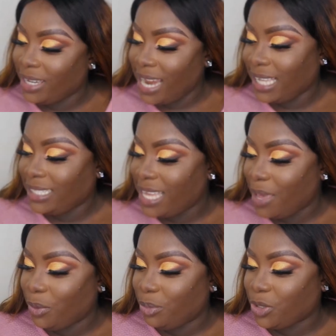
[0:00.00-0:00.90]
The next thing
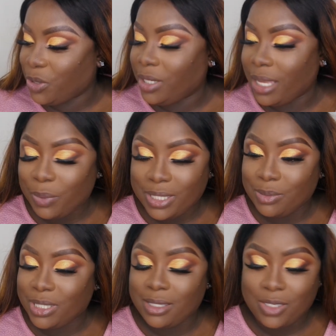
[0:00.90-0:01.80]
I will be doing,
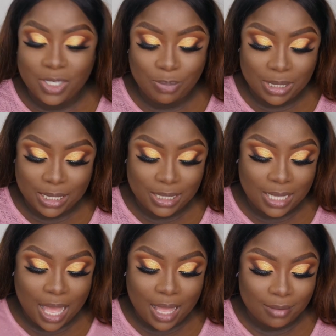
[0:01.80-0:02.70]
which is just basically
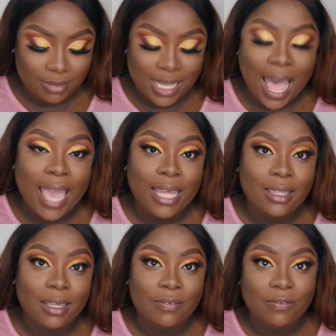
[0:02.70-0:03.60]
to tie
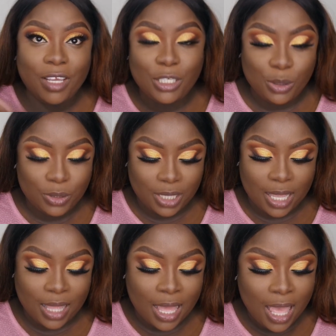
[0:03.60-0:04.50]
the face look
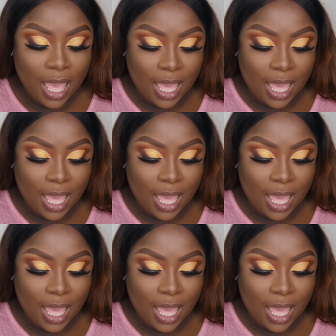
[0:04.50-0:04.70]
together,